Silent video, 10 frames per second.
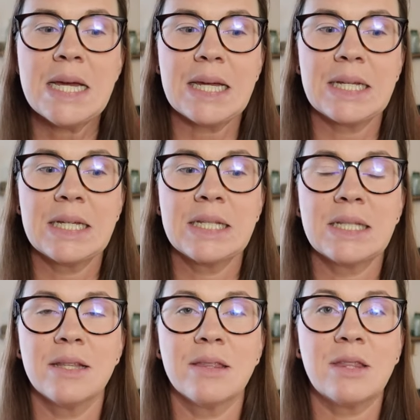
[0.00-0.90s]
It
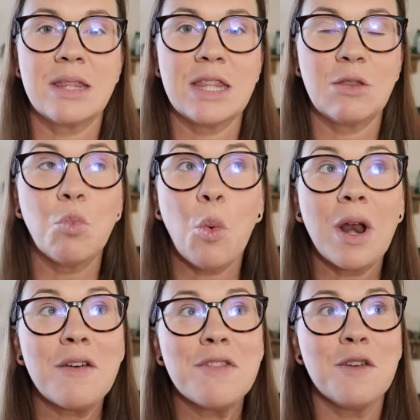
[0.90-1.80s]
is
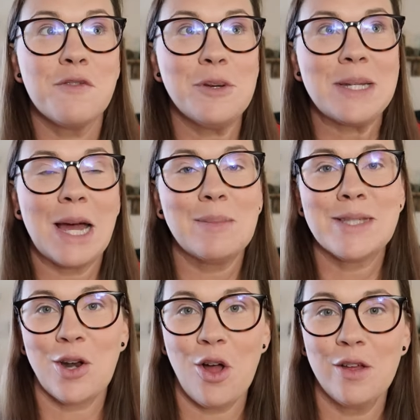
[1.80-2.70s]
one of the few
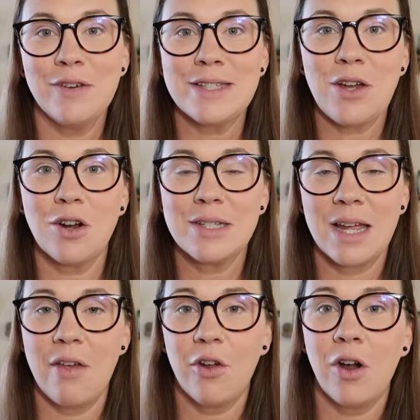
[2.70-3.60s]
times that all of us are
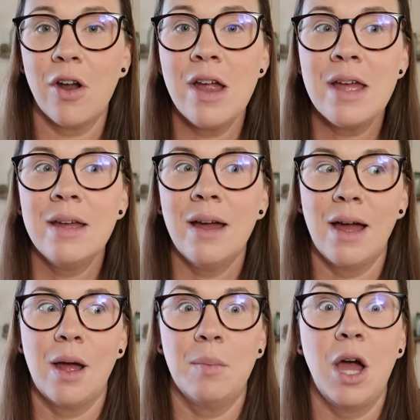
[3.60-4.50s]
together
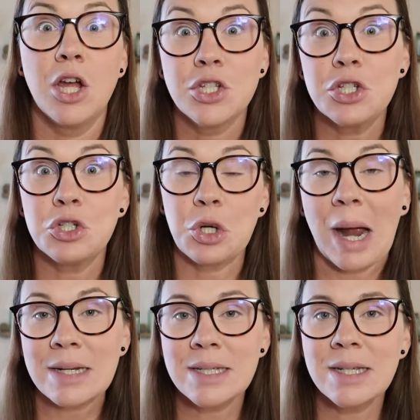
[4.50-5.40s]
Um,
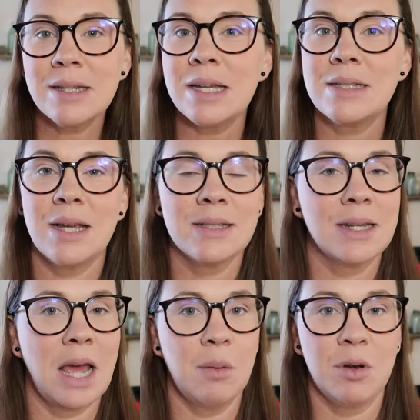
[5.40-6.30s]
undistracted. It
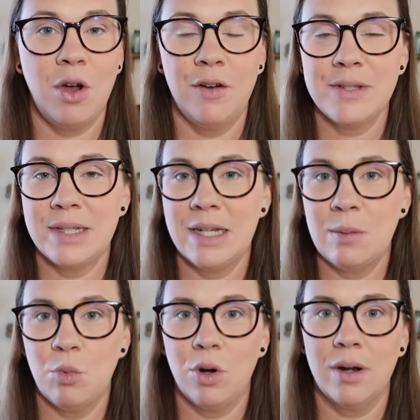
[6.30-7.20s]
doesn't happen often
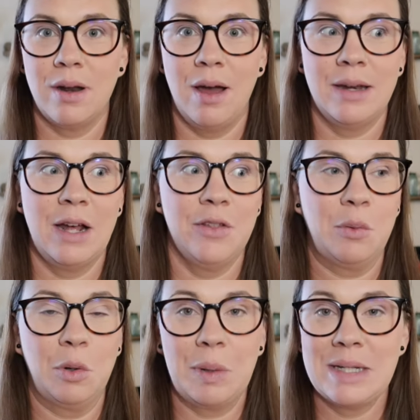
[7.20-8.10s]
anymore, not now
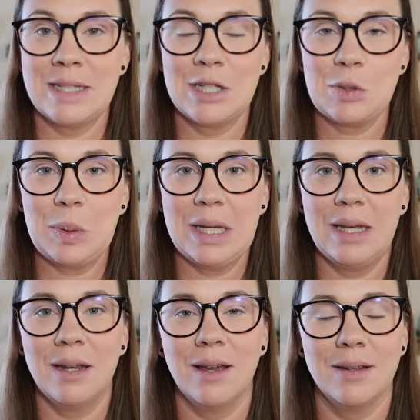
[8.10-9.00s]
that we're raising a
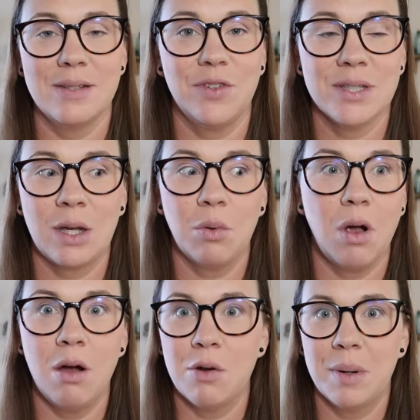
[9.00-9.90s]
tween. It feels like we're
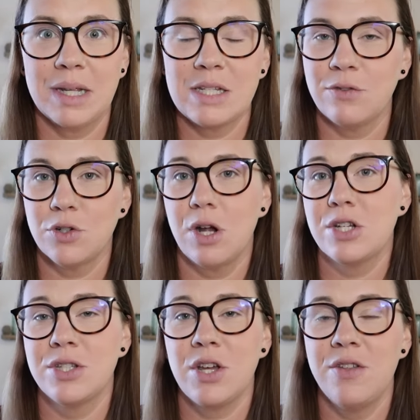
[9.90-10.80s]
all going in different
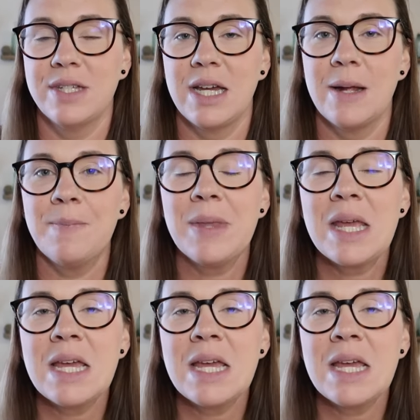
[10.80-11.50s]
directions all the time.